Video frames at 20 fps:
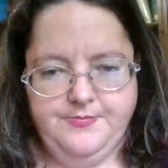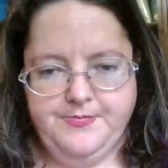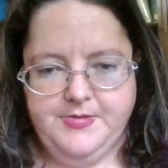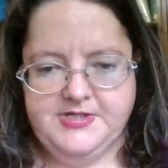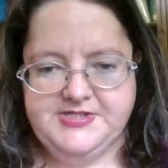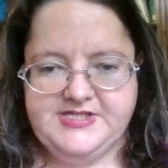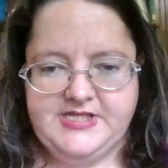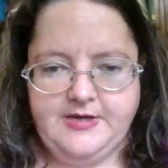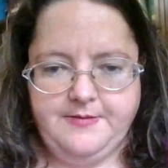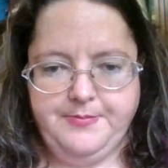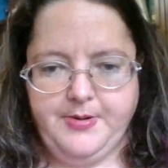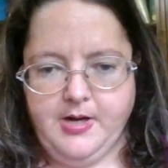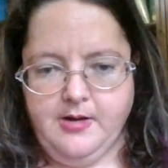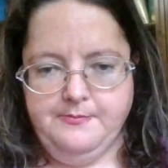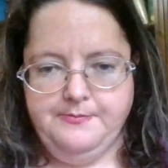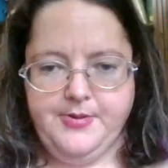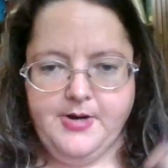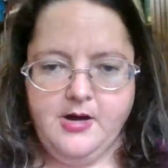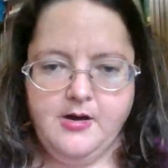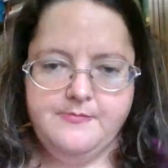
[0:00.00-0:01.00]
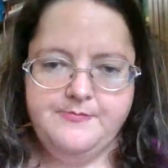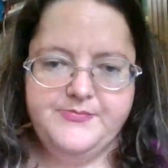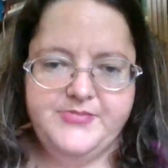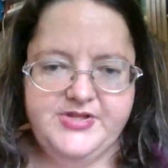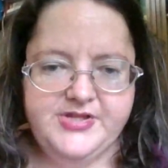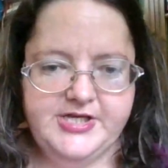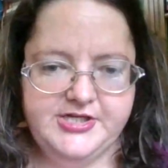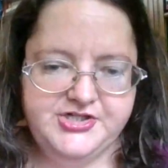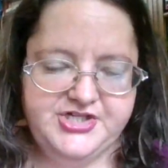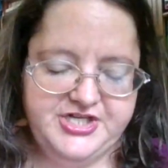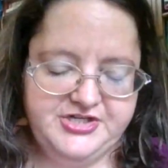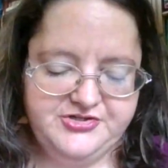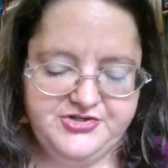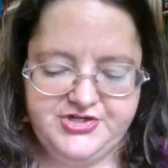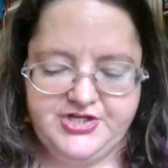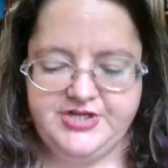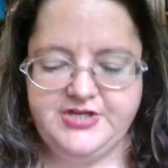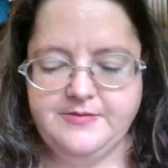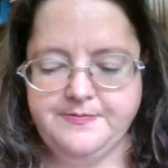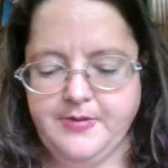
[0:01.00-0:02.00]
instead of pump pump, and they
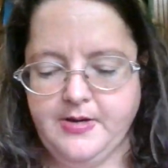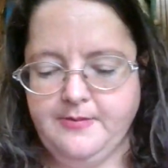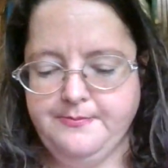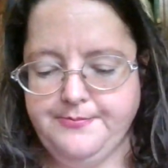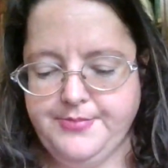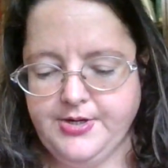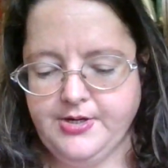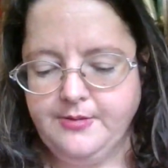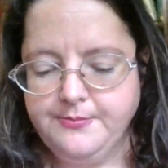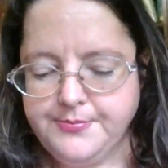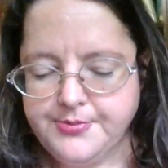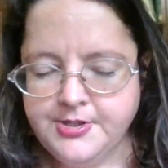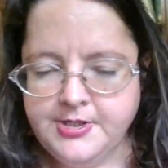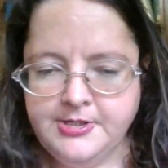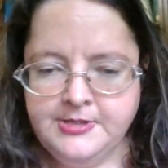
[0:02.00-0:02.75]
changed it to pump pump.